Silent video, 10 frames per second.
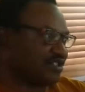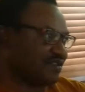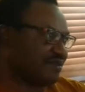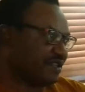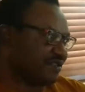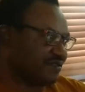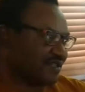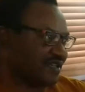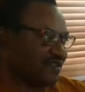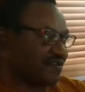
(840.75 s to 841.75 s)
general medical
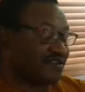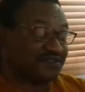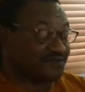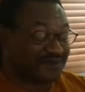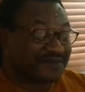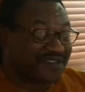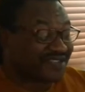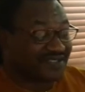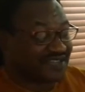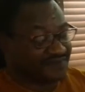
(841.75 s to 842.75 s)
care or into primary
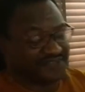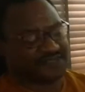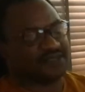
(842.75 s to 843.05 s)
health care even.